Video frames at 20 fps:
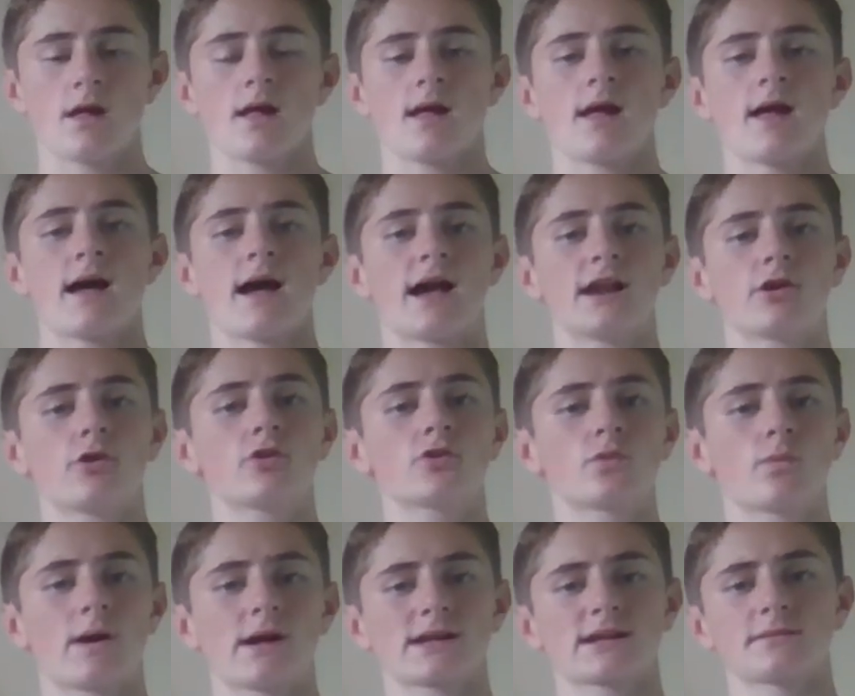Hello and
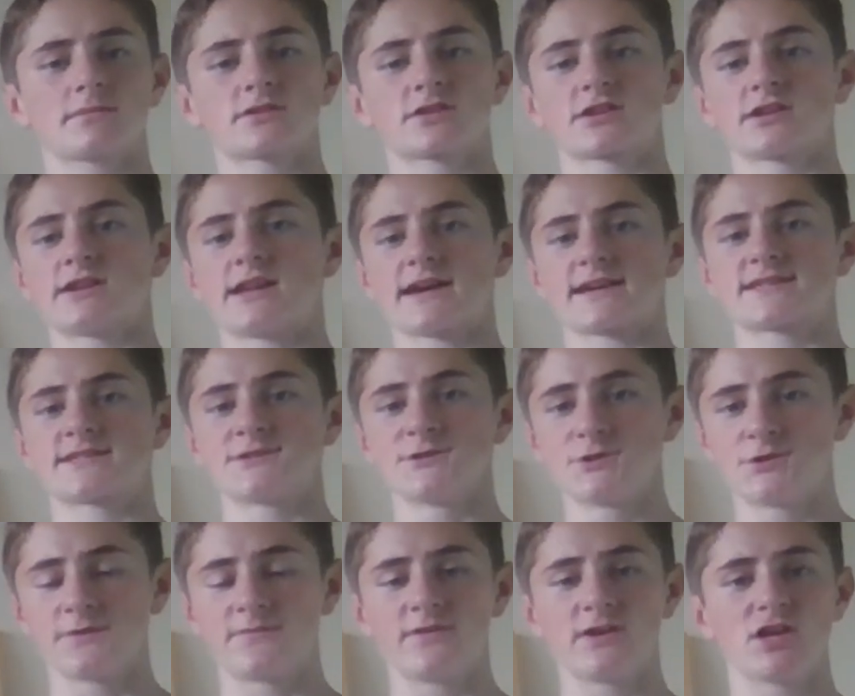welcome to the next
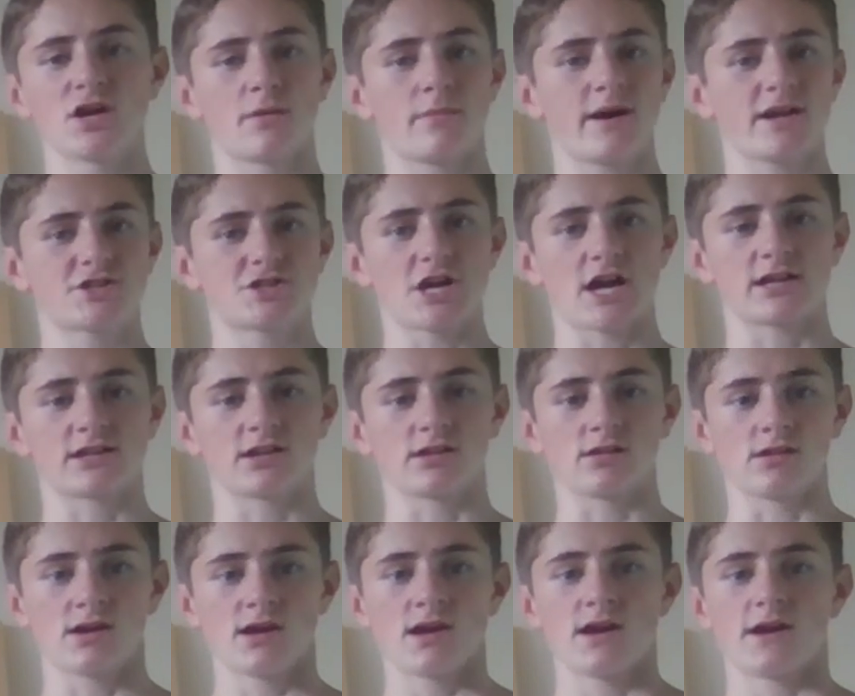secret video on my
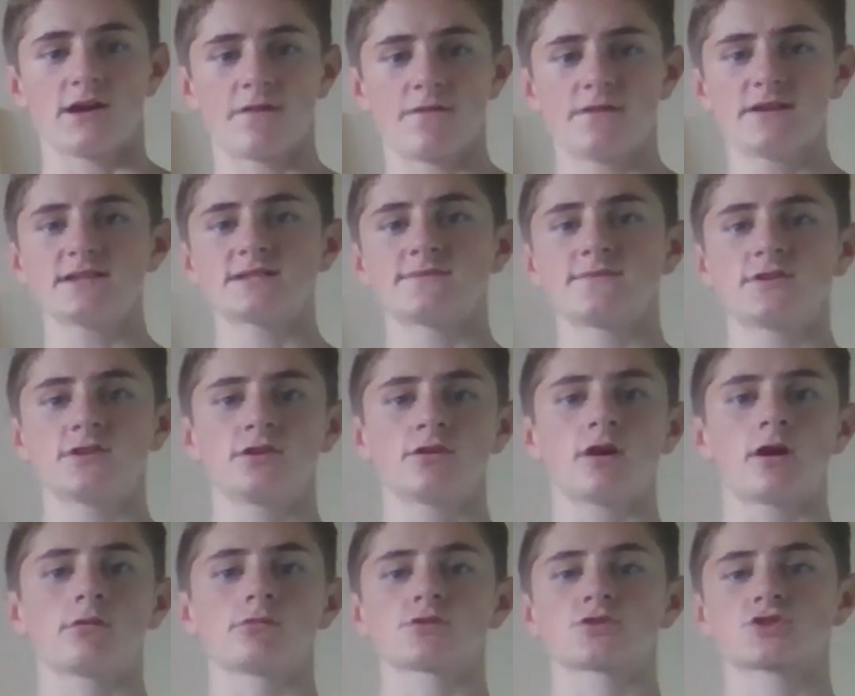channel. In this video
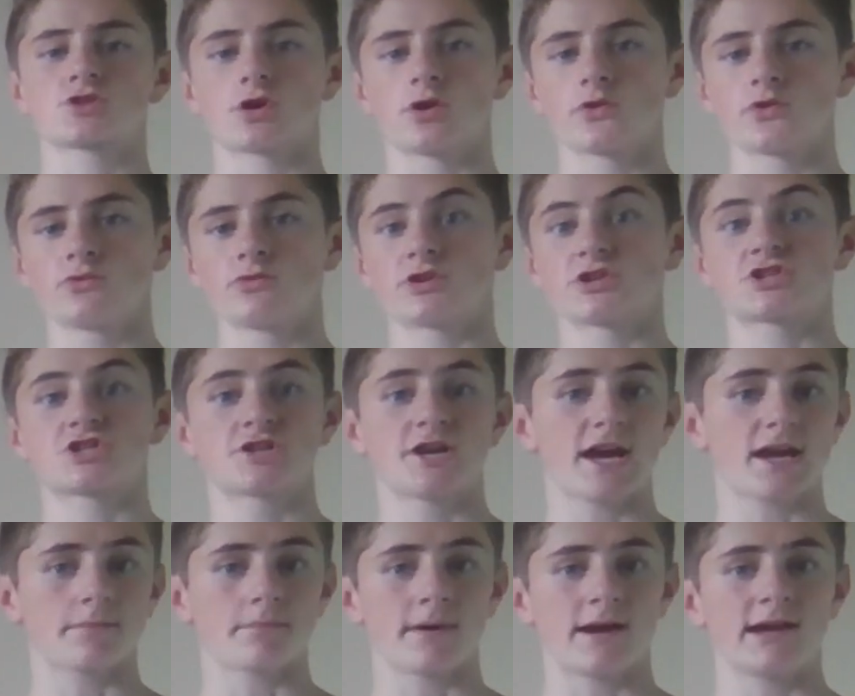I will show you a
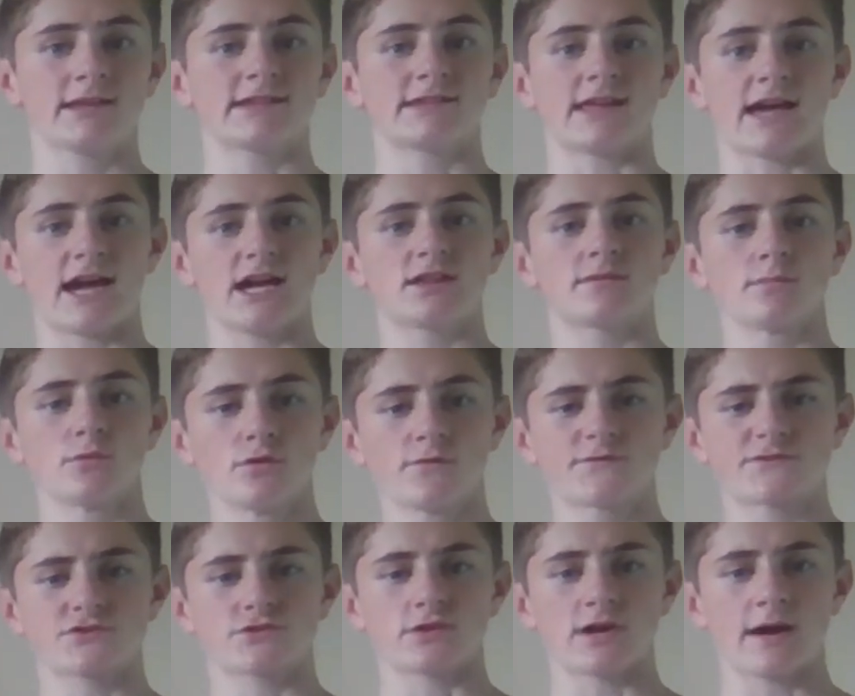checkmate and 8 move
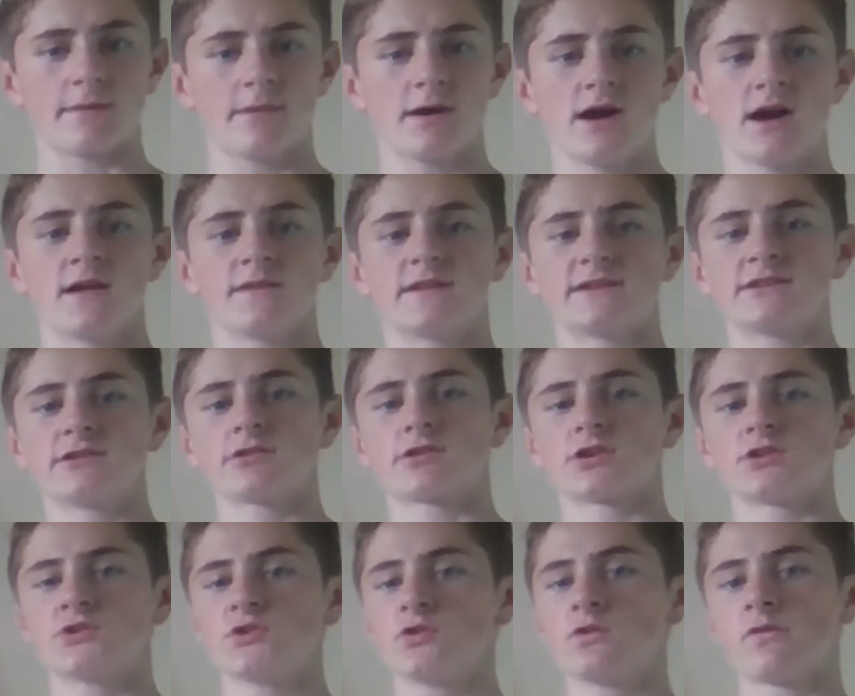strat that you
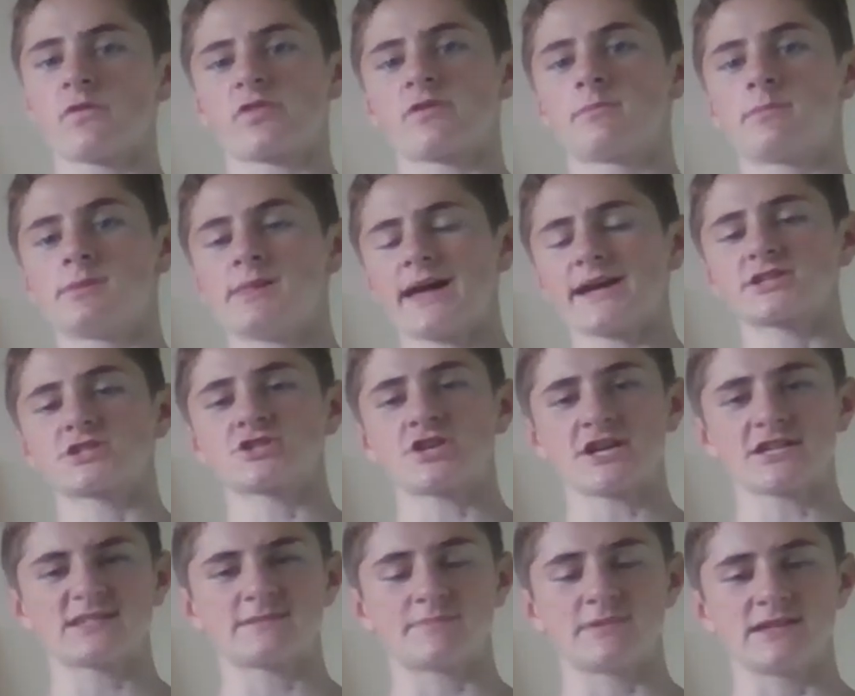can do with the black
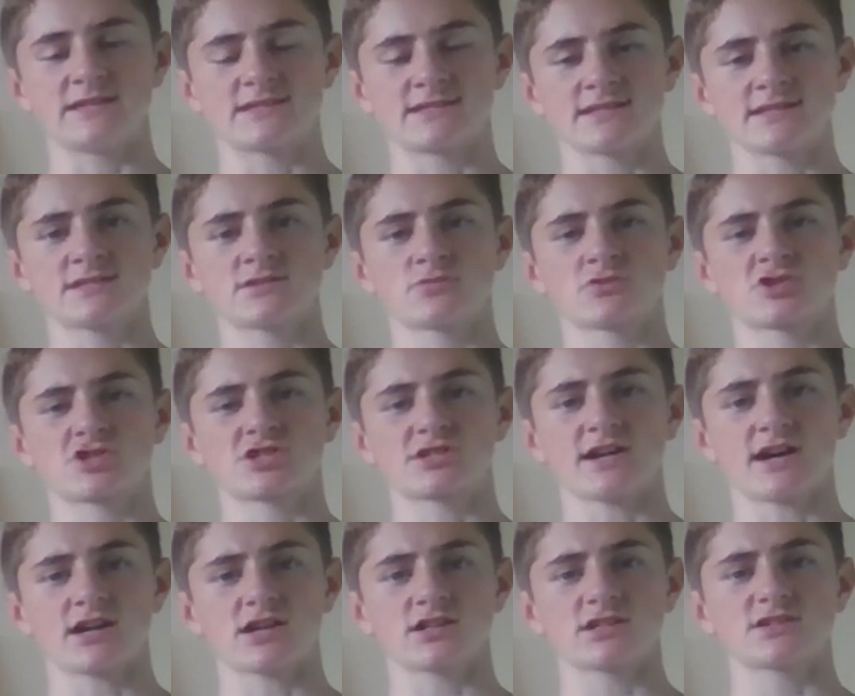chess pieces, which
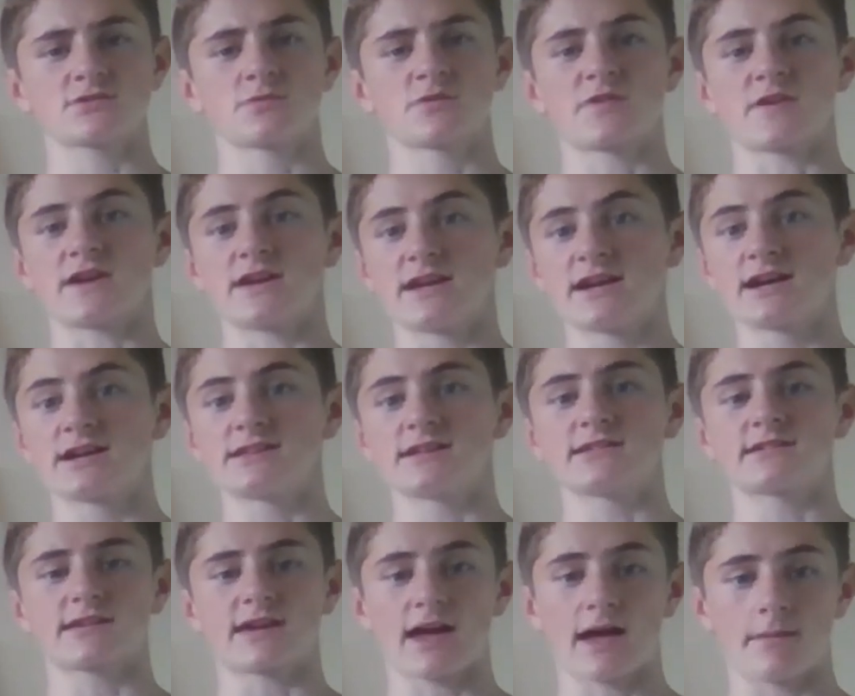starts with the
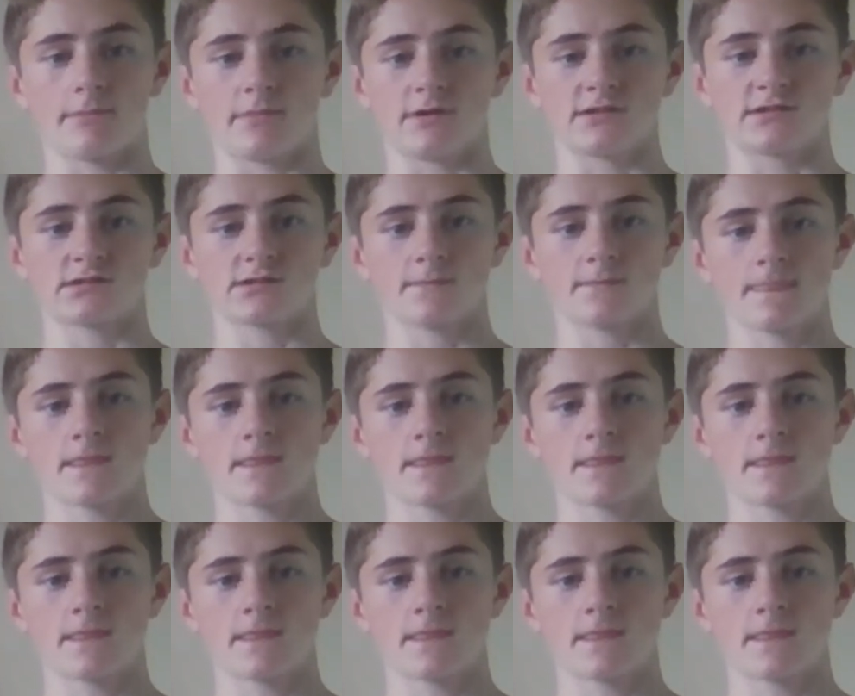Englund Gambit.